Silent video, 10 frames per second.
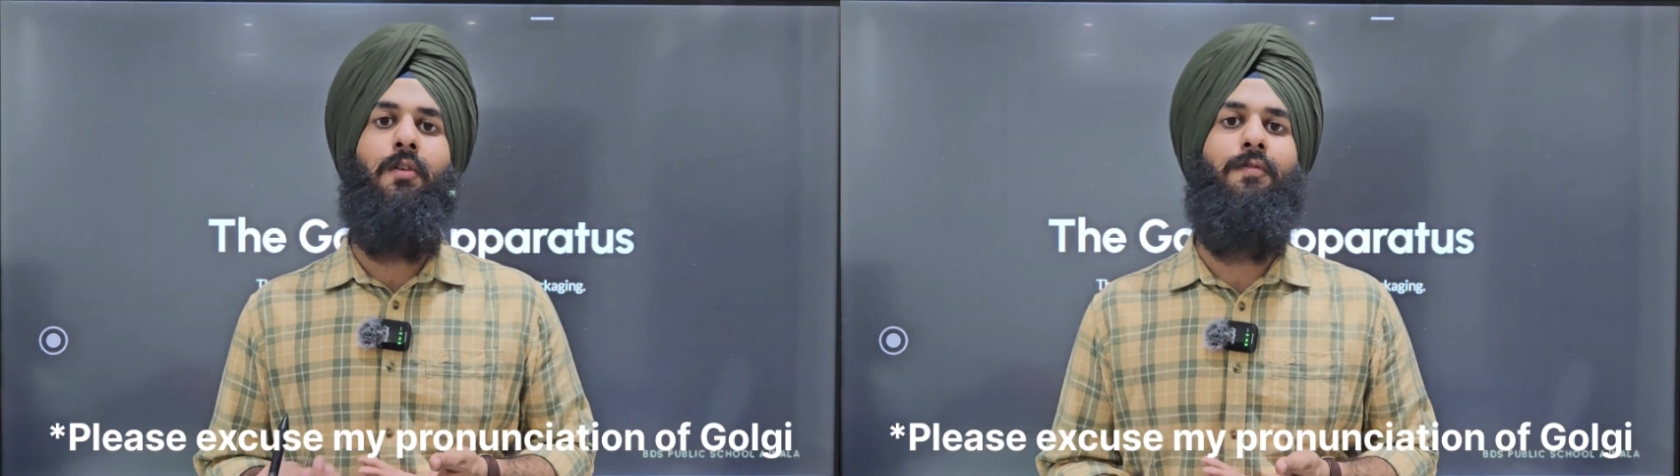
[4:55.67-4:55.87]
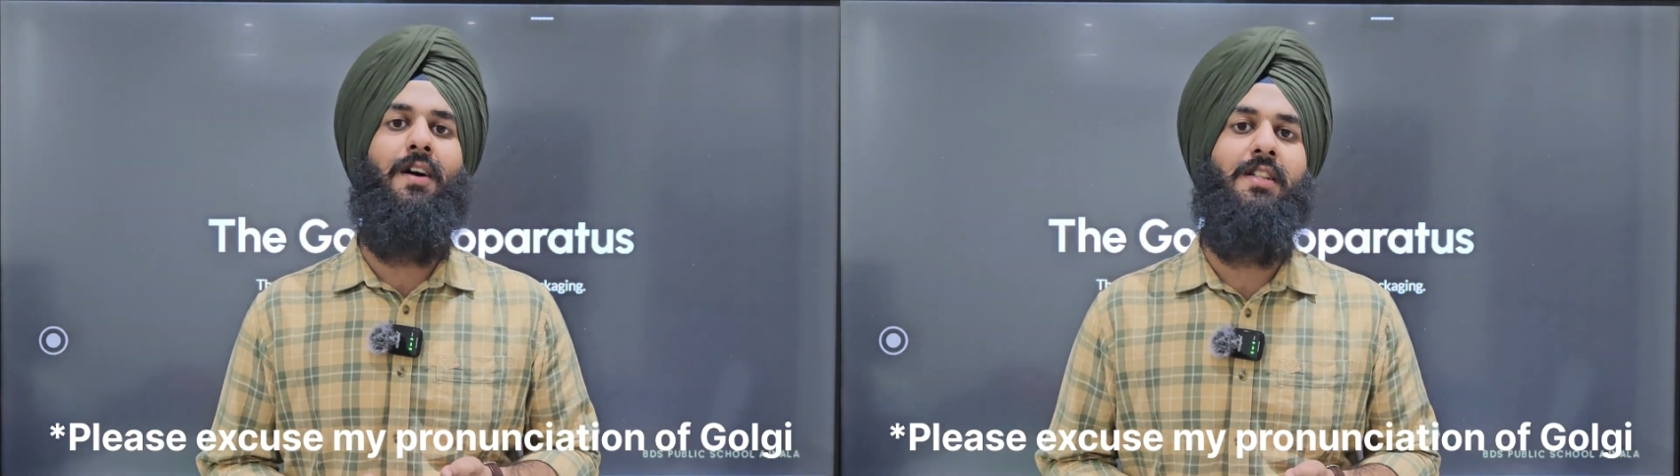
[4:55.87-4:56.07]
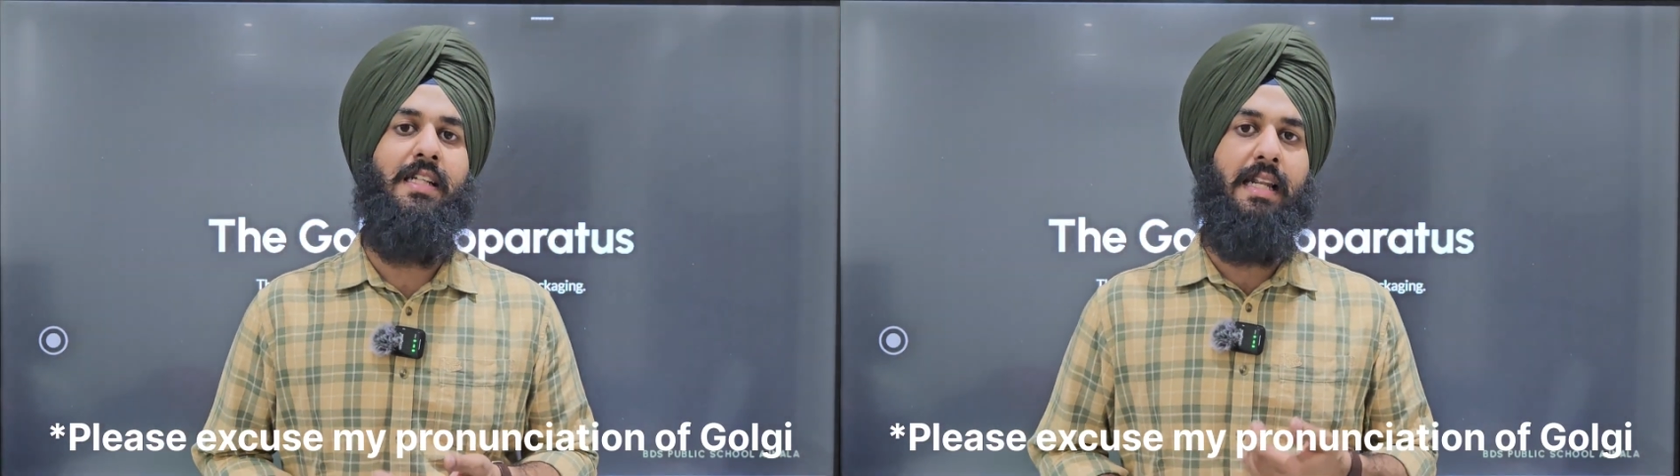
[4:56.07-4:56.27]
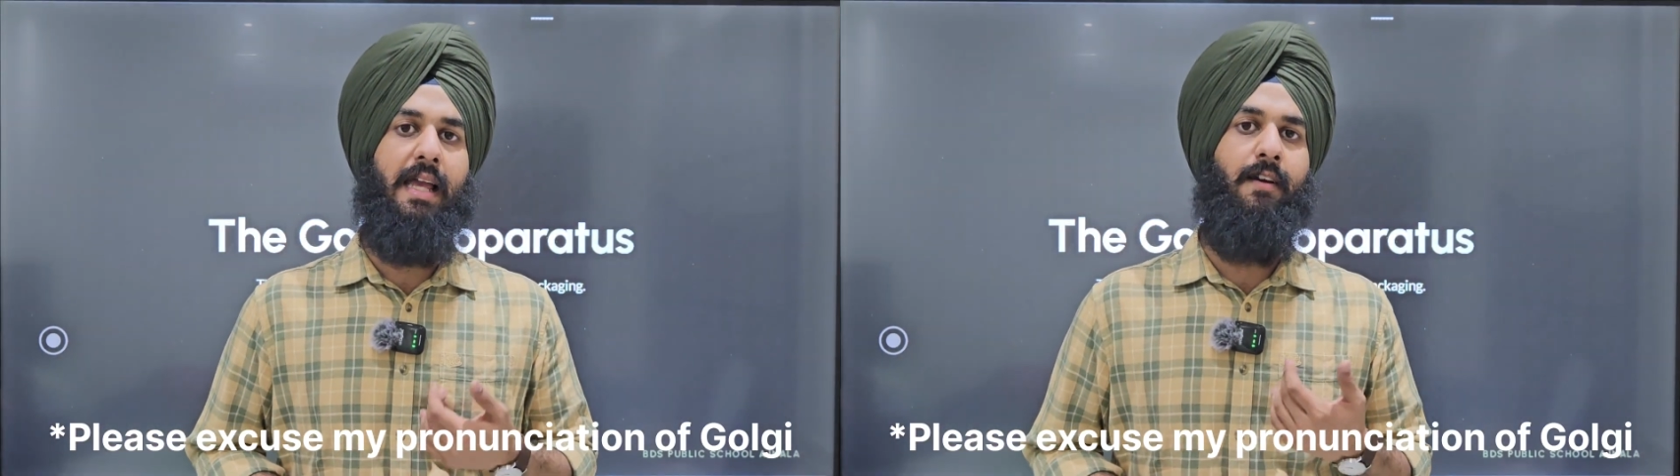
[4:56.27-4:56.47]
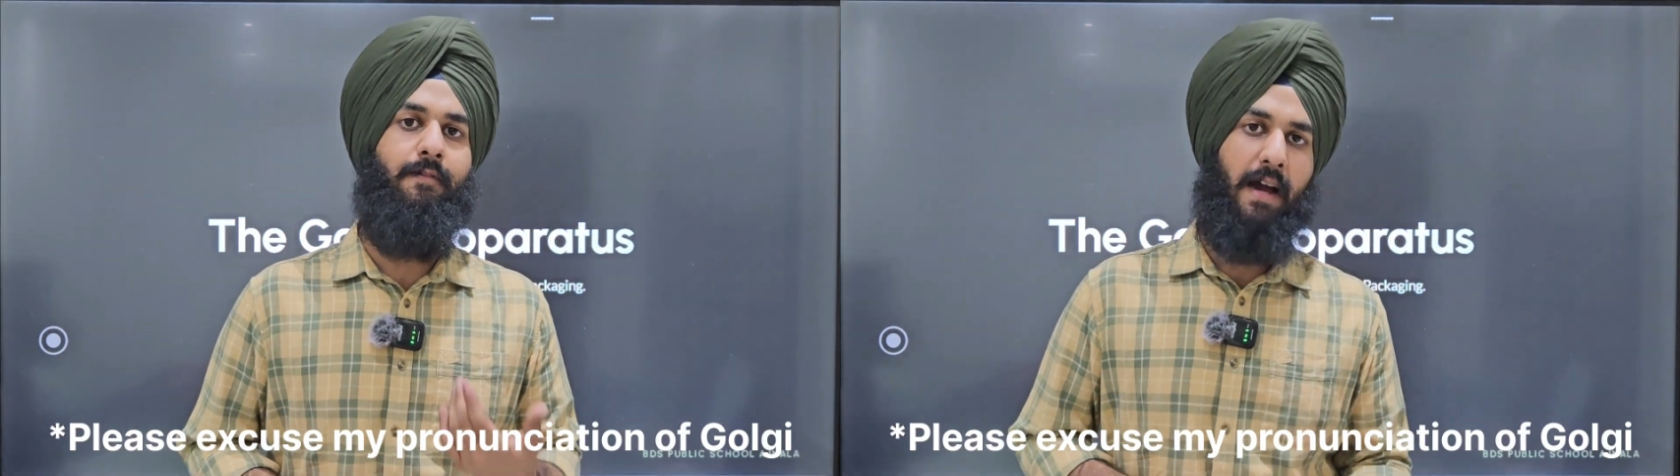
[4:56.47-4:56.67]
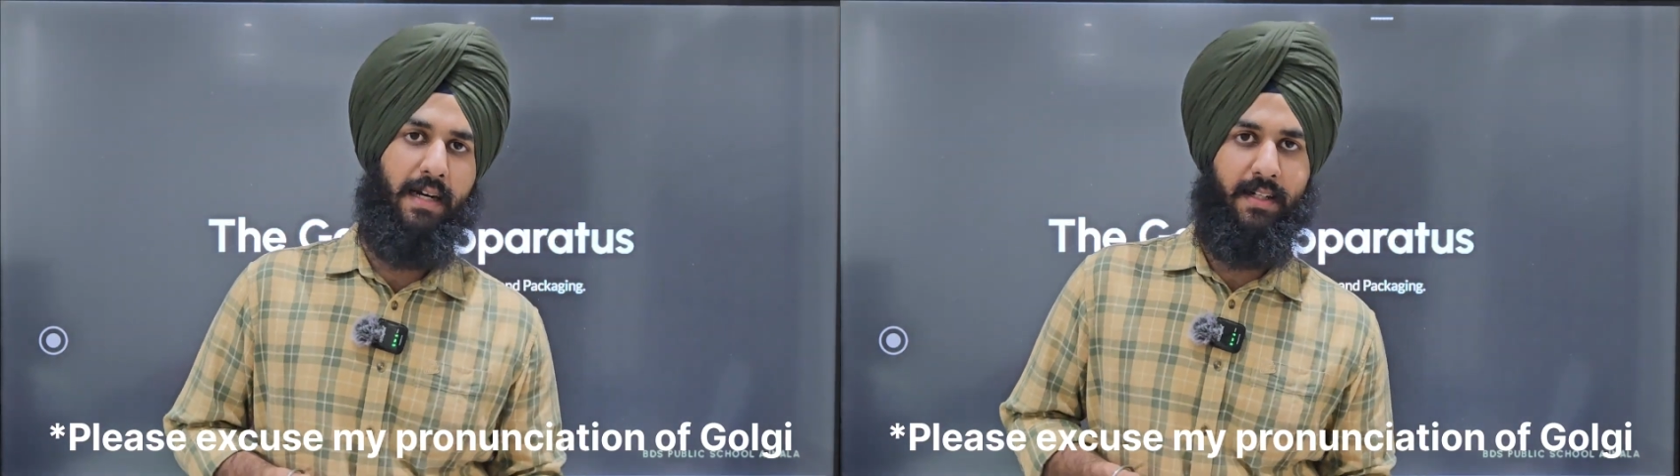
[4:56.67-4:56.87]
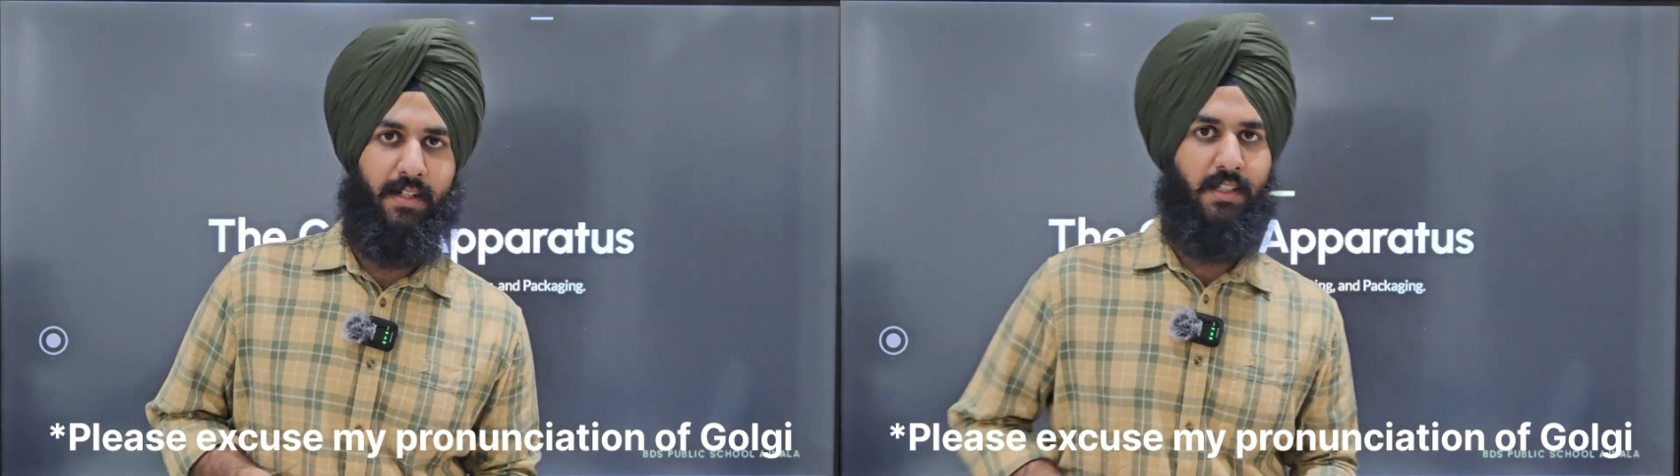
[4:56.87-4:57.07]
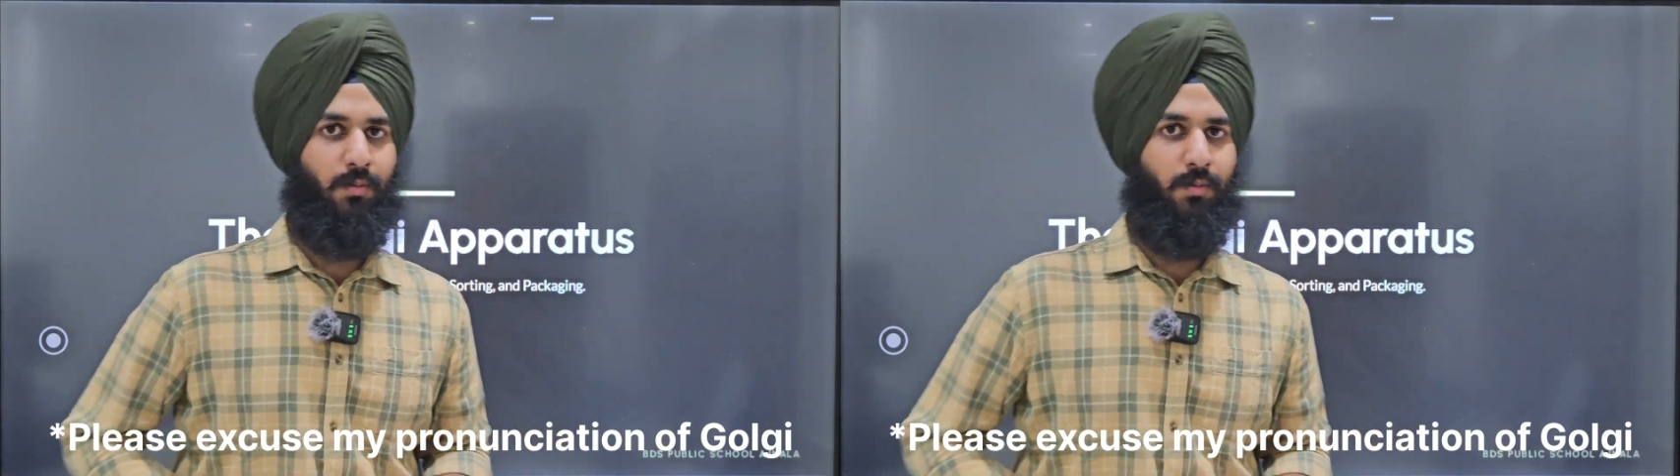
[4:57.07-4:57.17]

function like factories